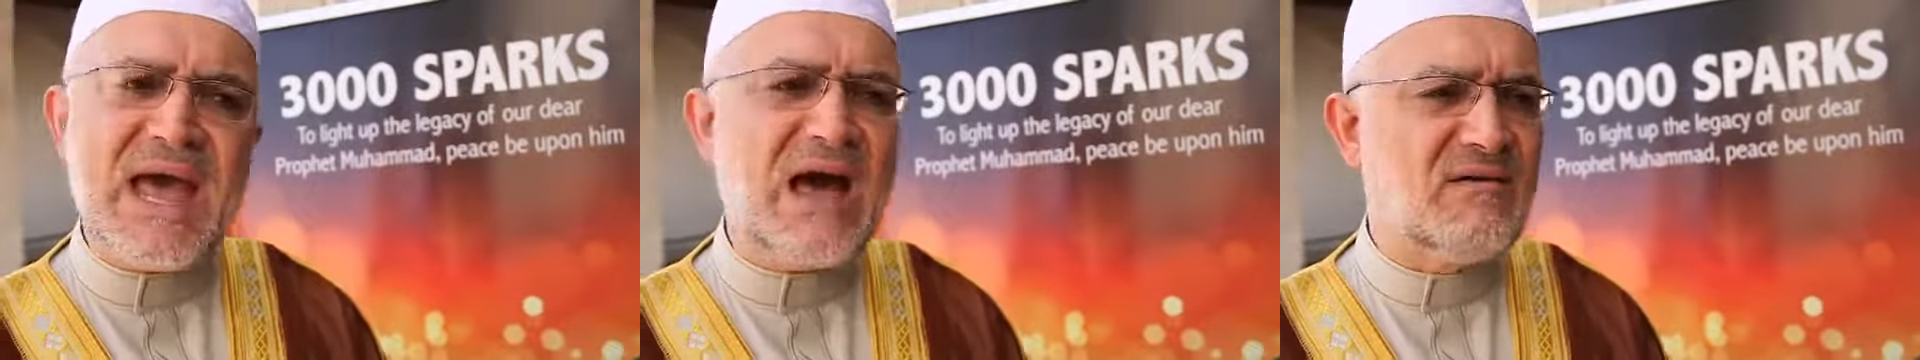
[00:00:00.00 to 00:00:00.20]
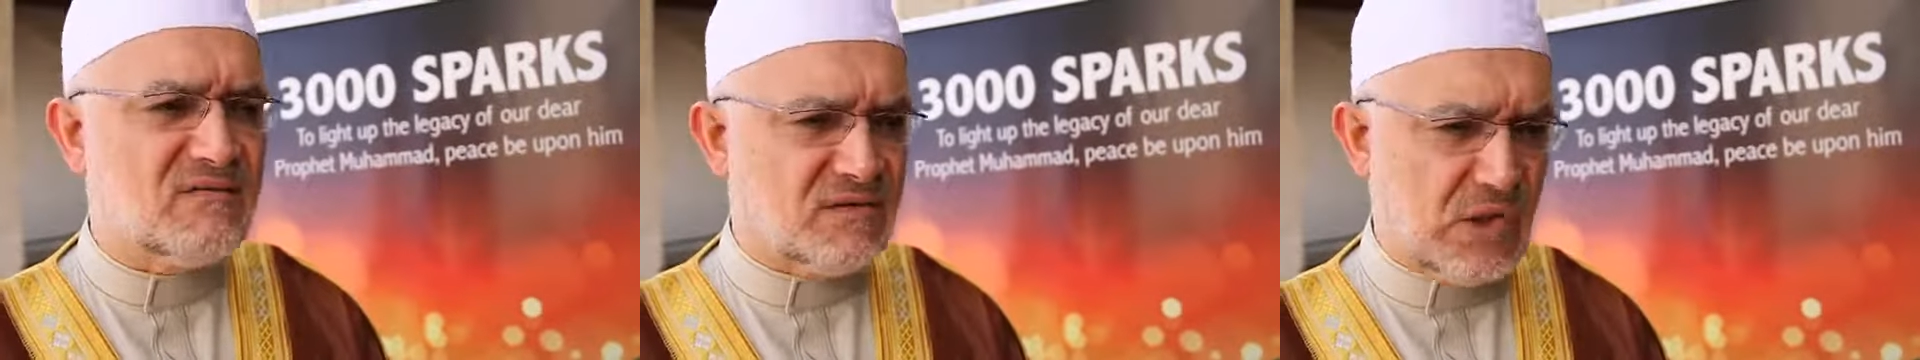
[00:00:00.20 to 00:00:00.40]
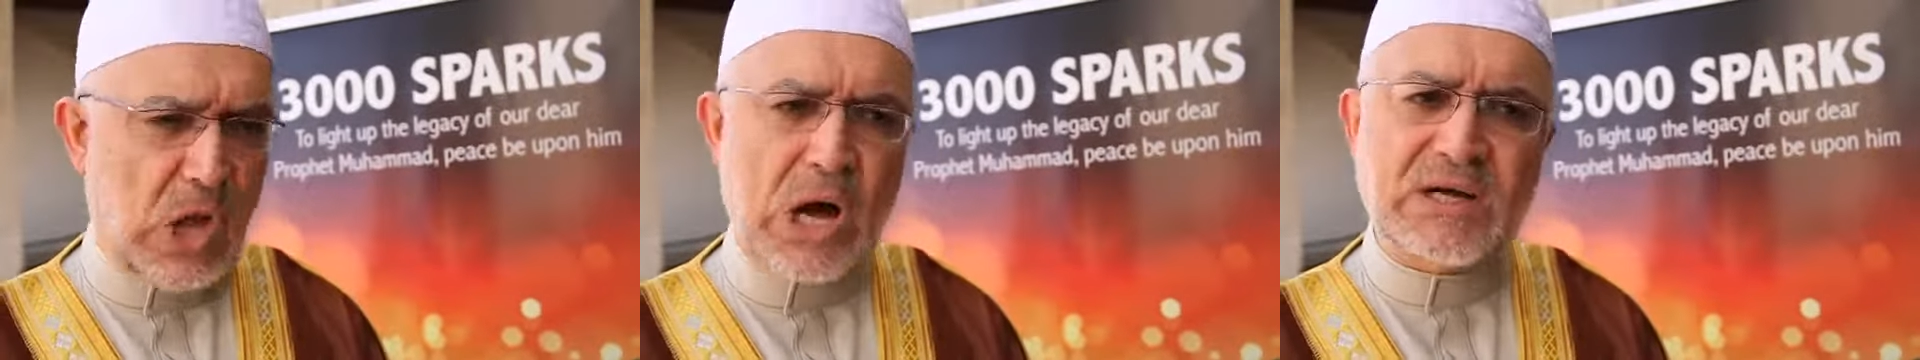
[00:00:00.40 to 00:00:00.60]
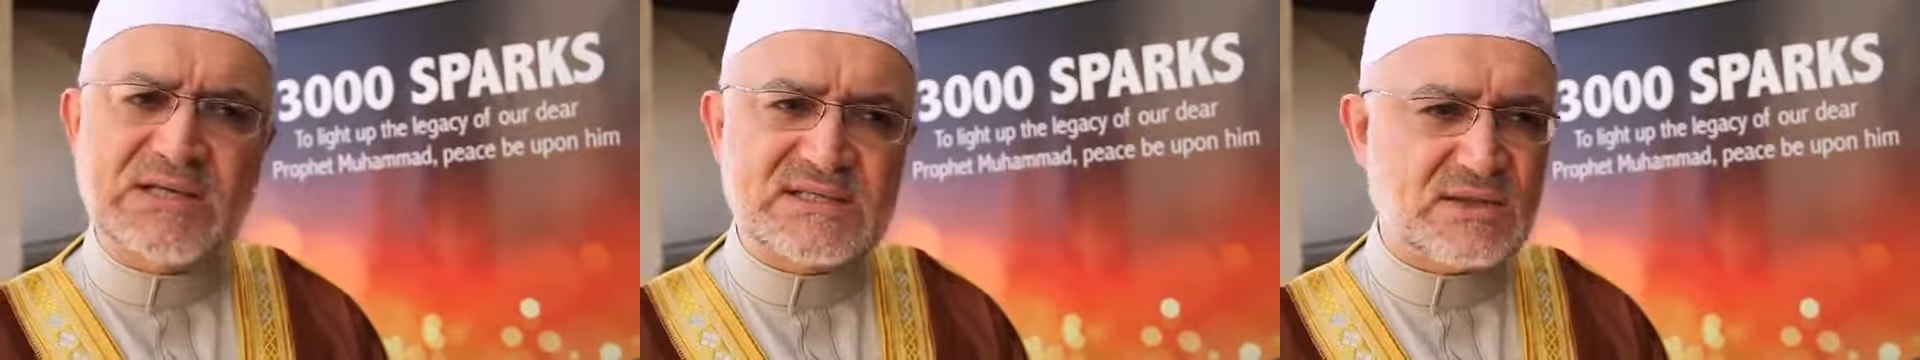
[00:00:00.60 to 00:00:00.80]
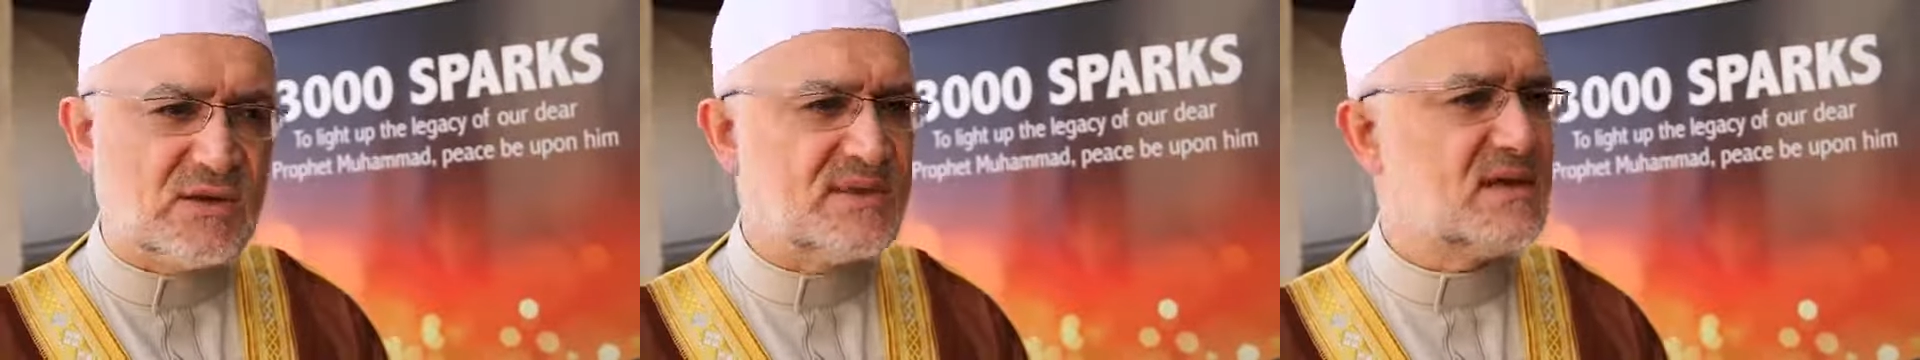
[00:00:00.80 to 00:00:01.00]
have
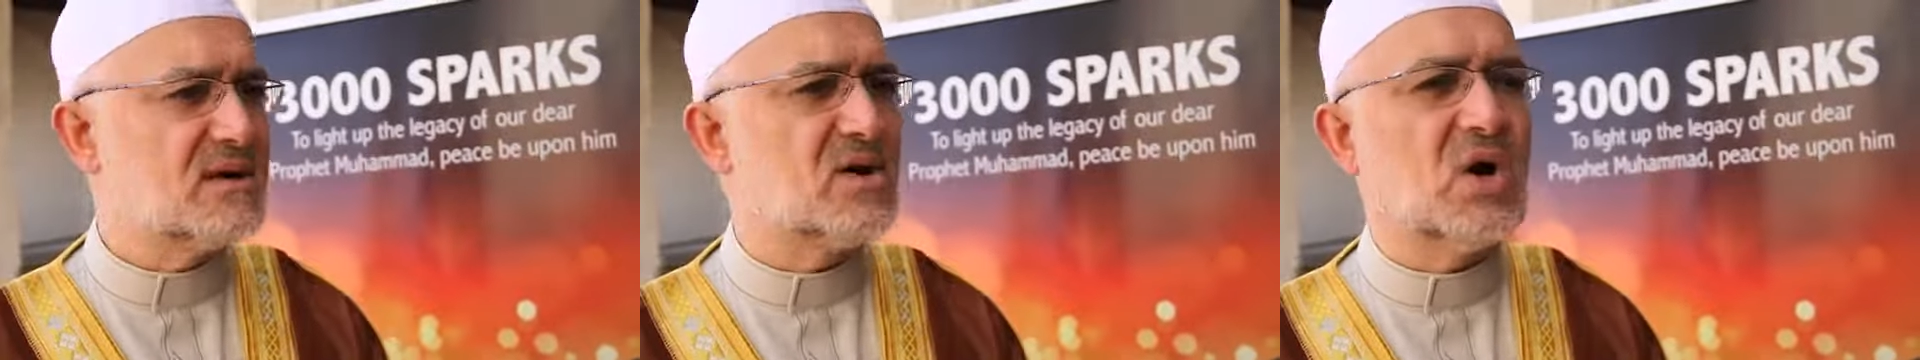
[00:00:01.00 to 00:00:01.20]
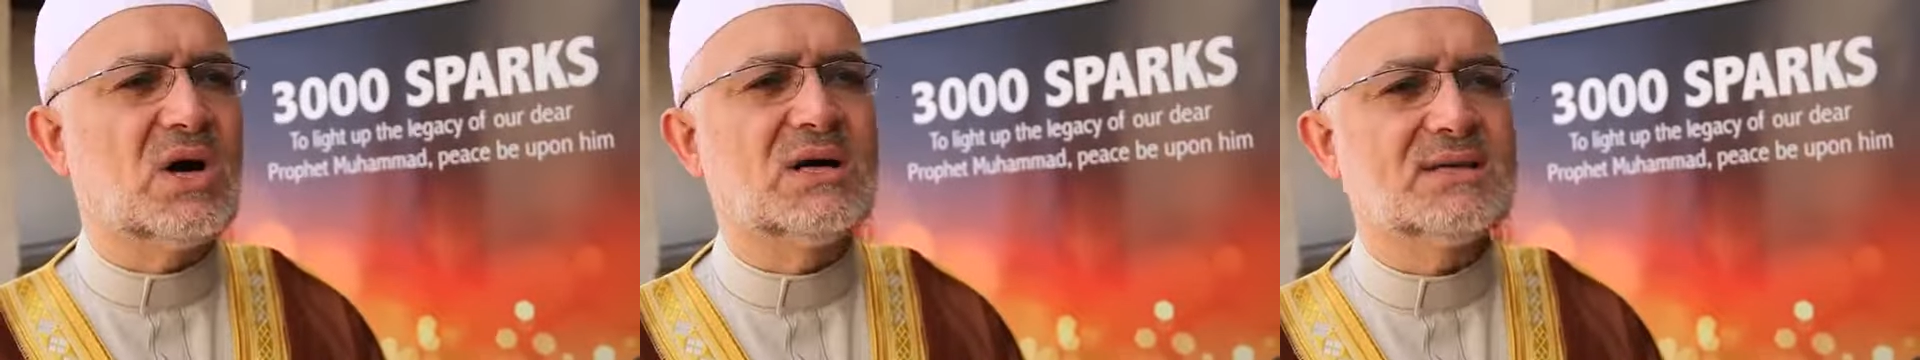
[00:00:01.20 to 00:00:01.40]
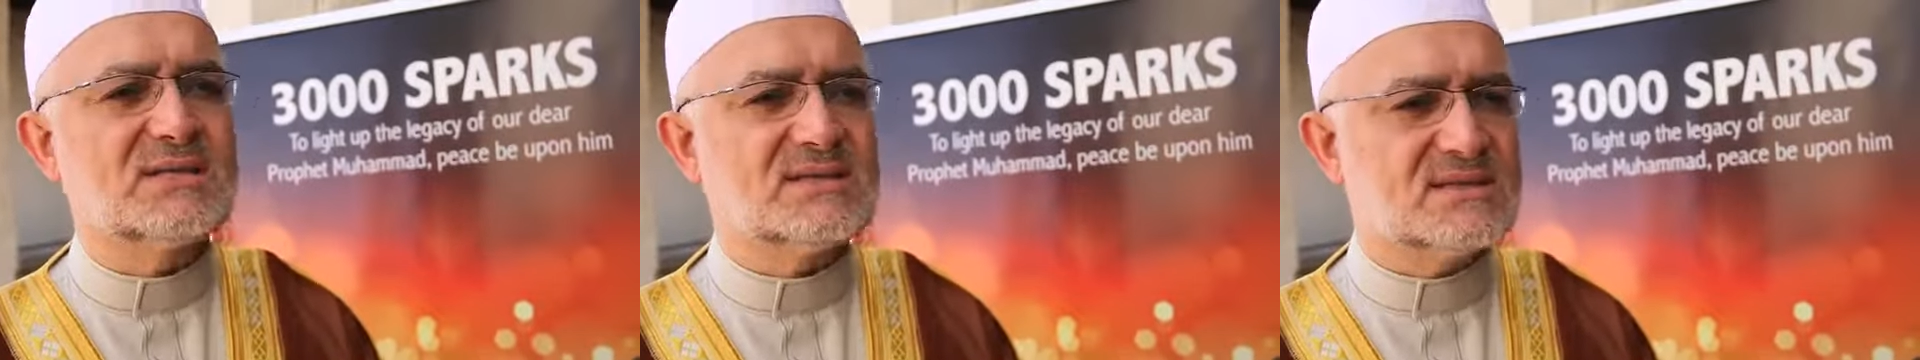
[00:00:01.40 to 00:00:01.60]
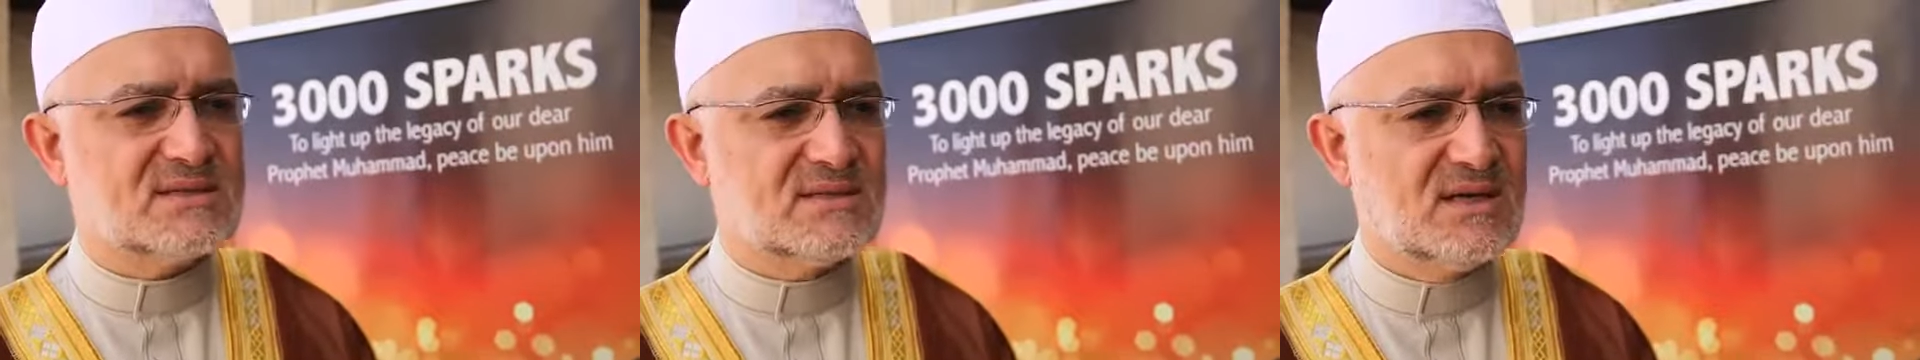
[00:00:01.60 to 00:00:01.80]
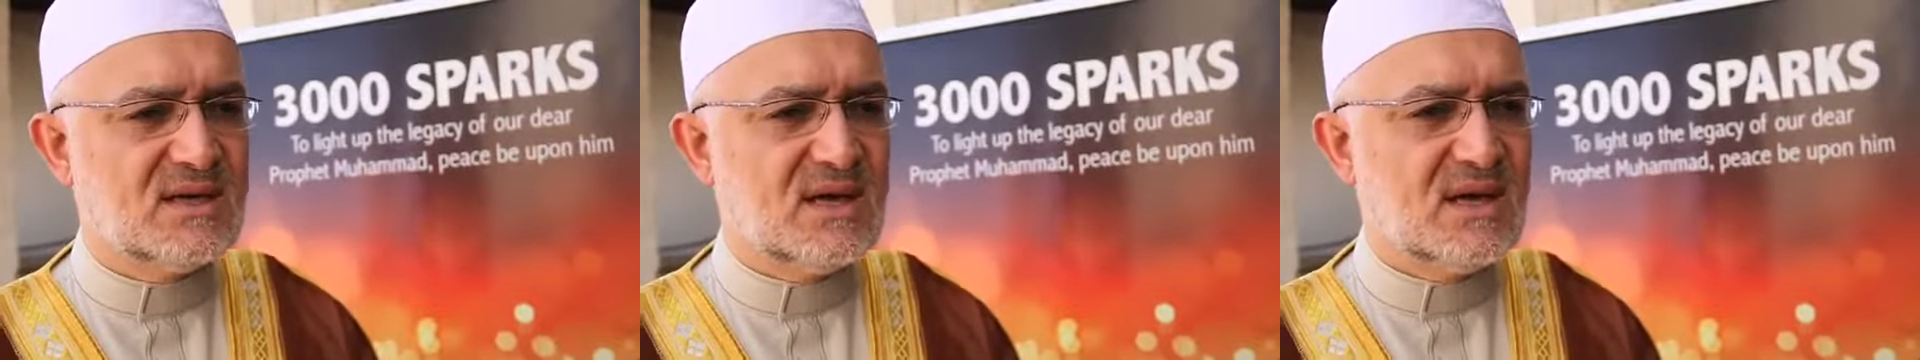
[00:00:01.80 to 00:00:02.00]
locks on their hearts?